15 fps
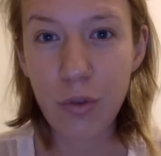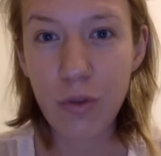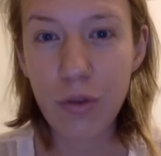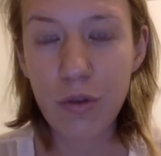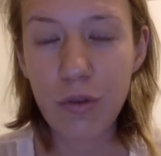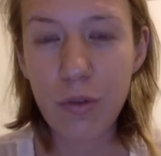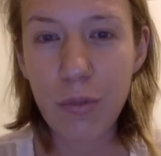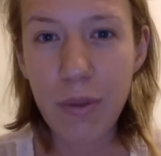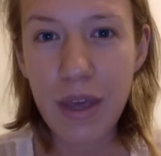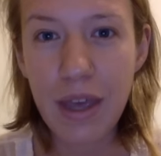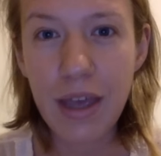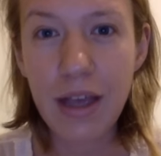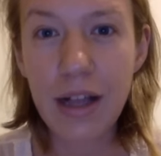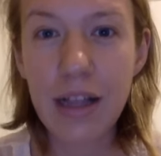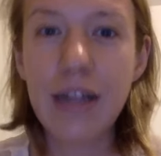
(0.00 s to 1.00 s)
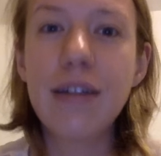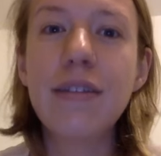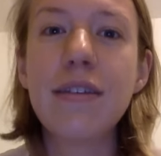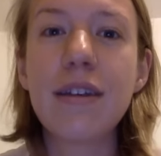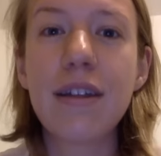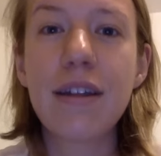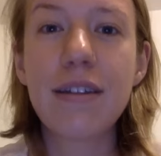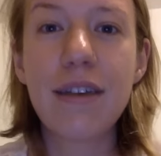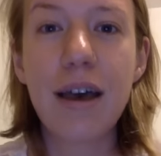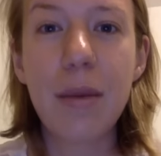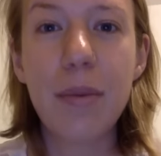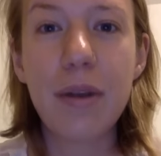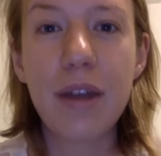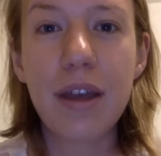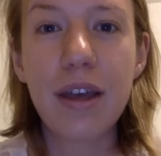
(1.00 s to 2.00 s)
But there's a big cleansing that's
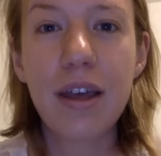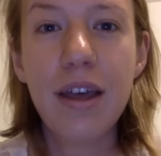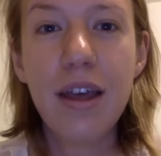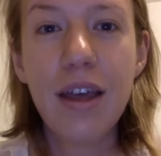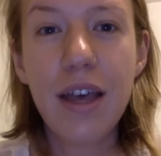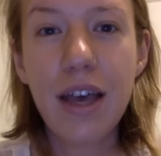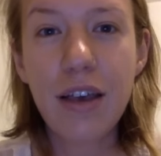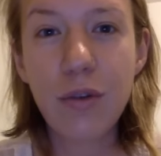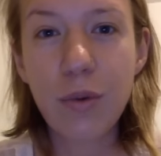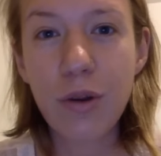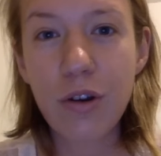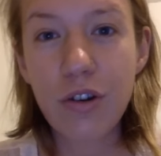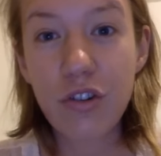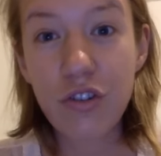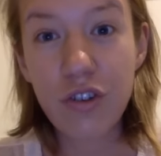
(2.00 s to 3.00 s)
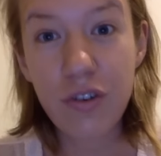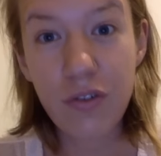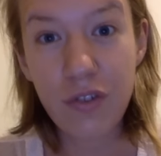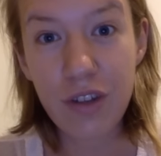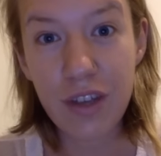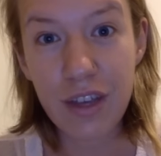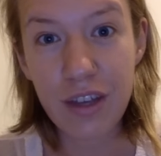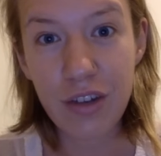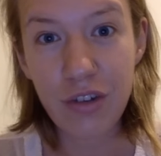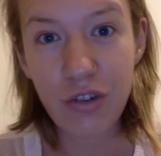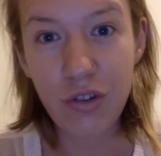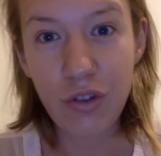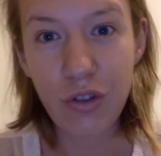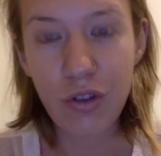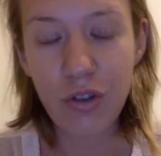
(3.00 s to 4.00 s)
happening as we are shifting
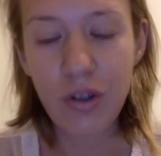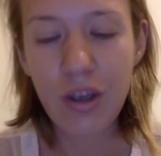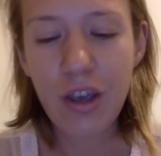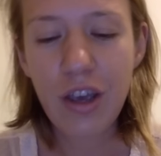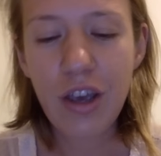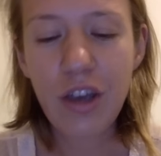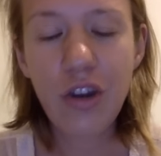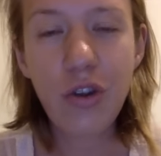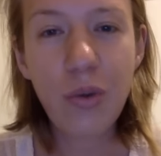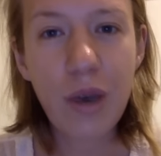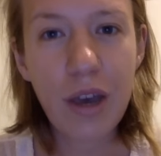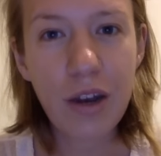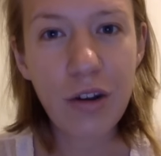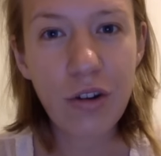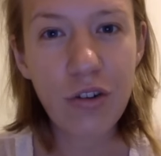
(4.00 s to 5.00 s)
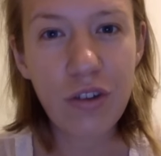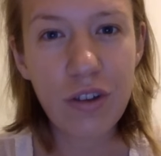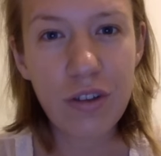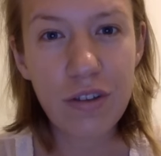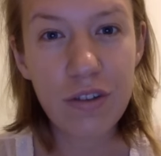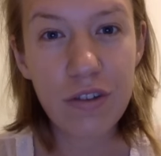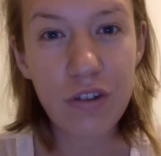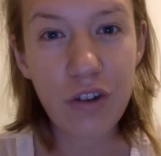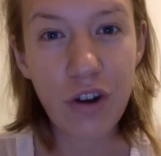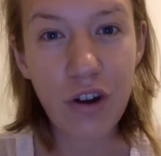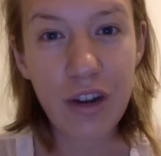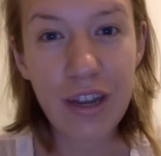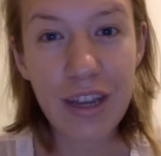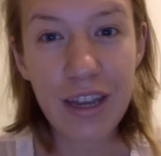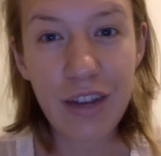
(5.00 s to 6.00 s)
into the new energies
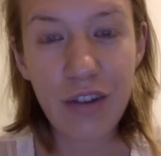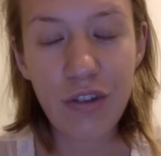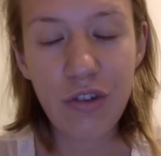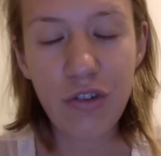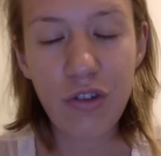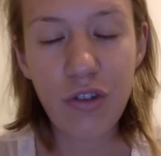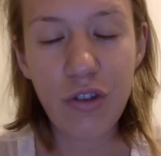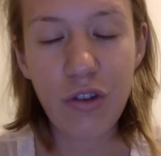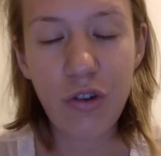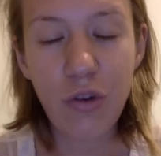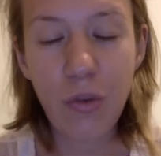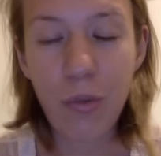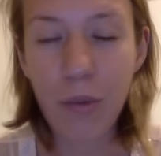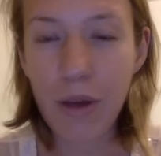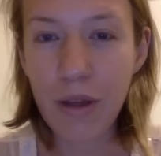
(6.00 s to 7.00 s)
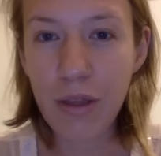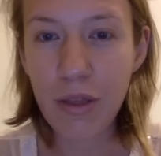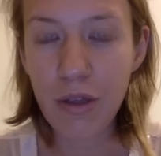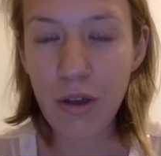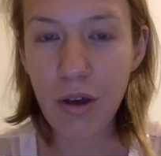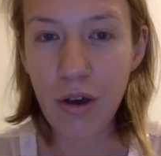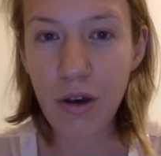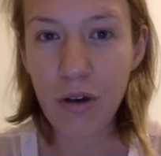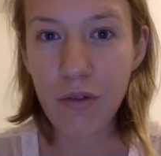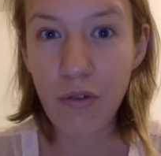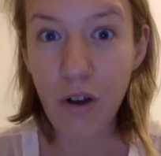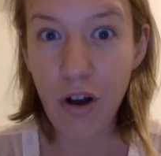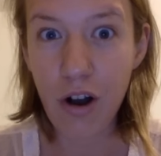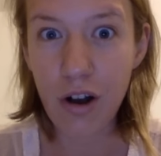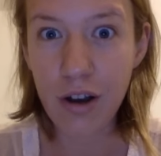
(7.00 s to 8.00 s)
starting into the new month of
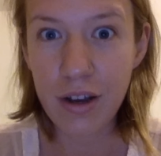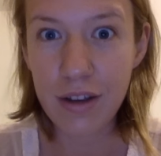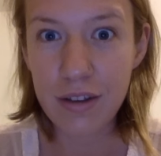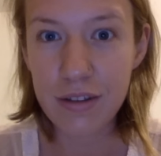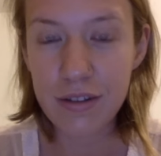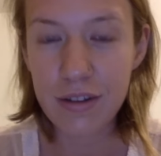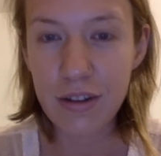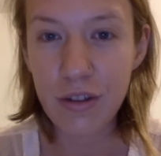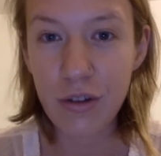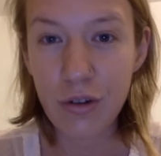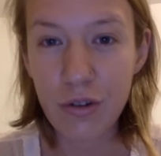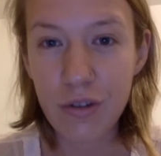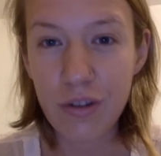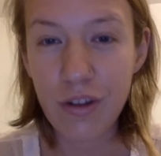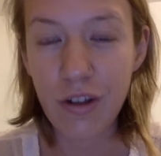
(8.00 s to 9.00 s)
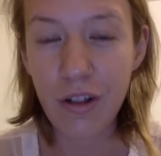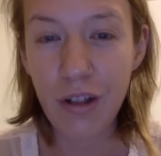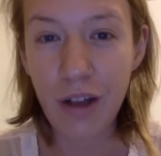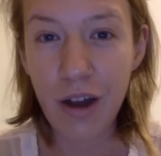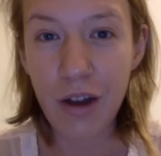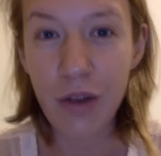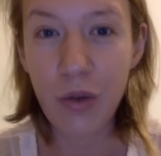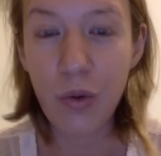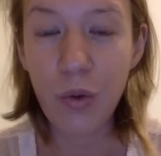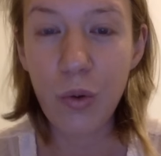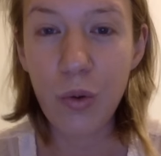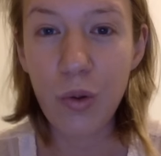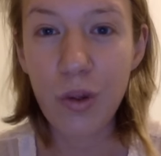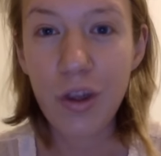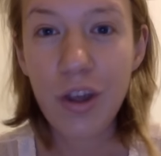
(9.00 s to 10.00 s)
August, and there's a lot of
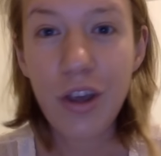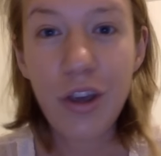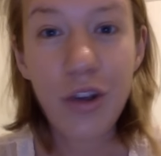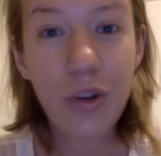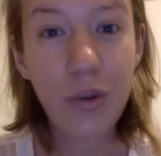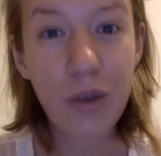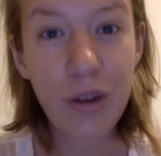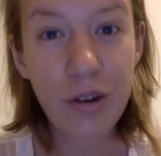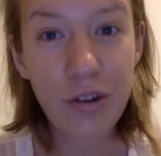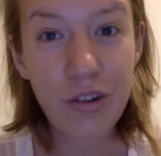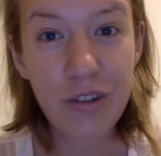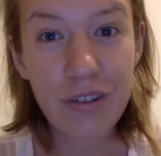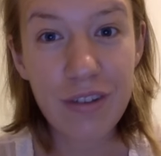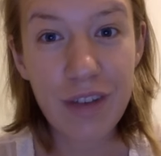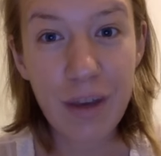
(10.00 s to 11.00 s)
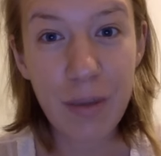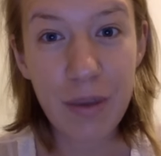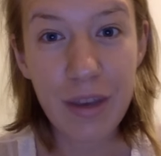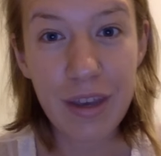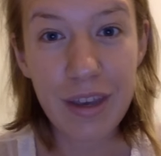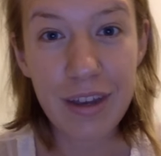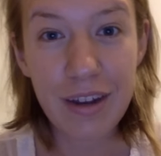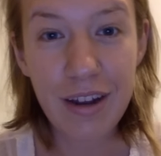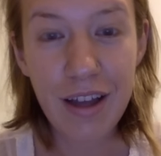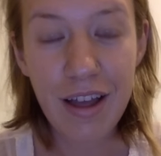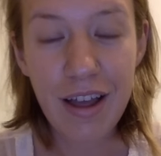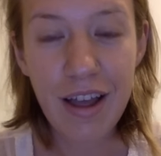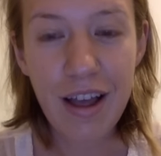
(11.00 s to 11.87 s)
cool new energies coming in.